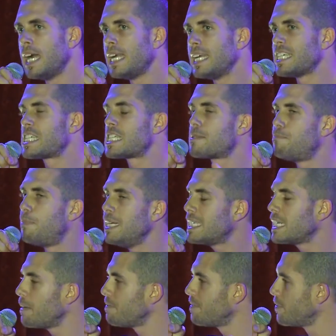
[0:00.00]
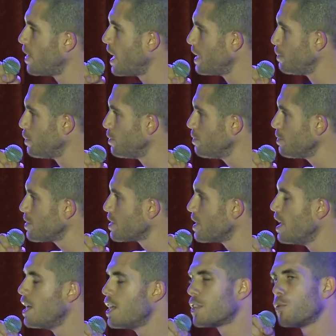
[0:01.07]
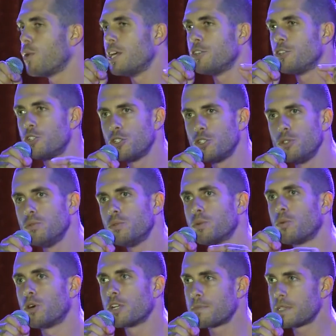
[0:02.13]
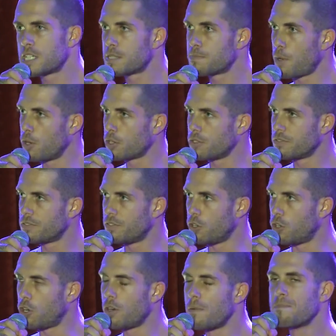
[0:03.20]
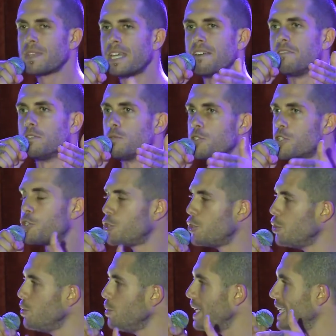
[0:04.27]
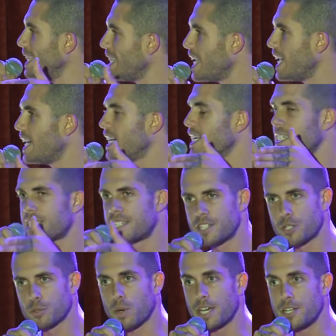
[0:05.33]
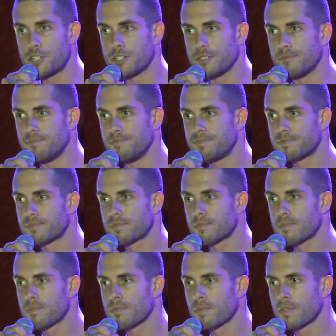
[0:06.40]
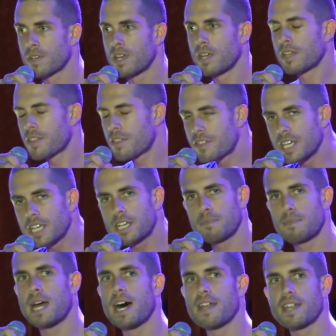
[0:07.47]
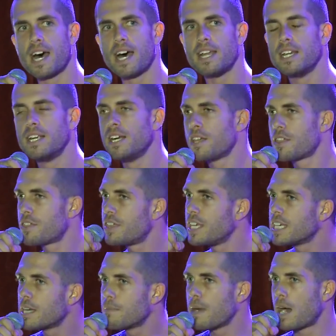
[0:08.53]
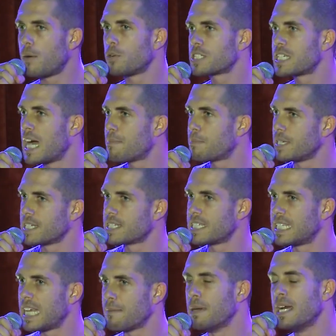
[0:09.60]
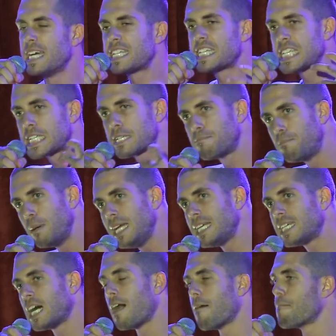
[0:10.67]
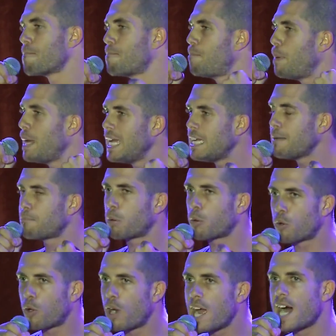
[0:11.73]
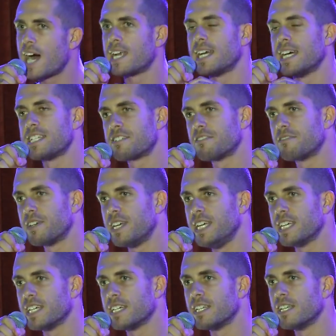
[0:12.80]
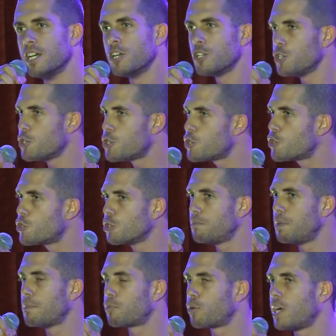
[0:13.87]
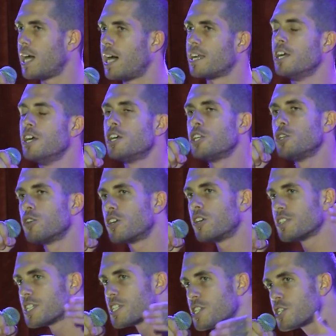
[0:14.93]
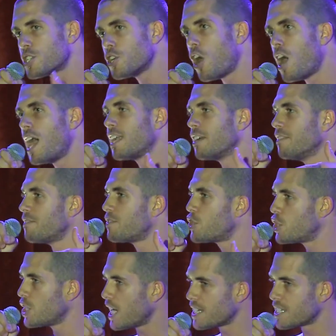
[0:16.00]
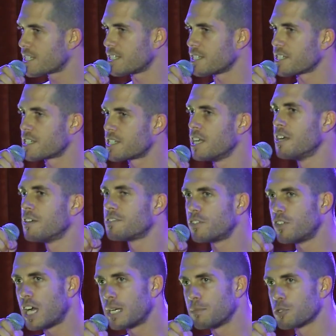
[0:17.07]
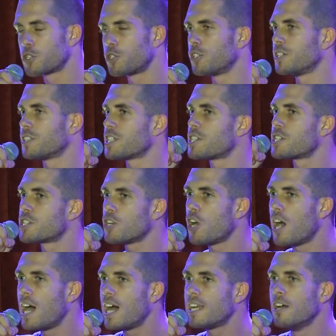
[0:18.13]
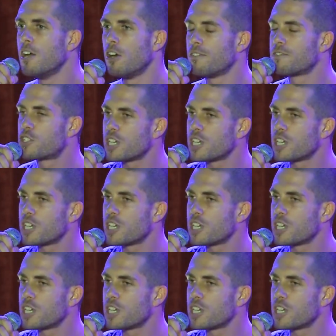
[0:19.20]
is, speak up for animals the way you would want to be spoken for if it was you in their situation. Think about that. Think about what's happening to them. Speak up. Be proud as a vegan. You should be proud. You are on the side of justice for animals. You're on the side of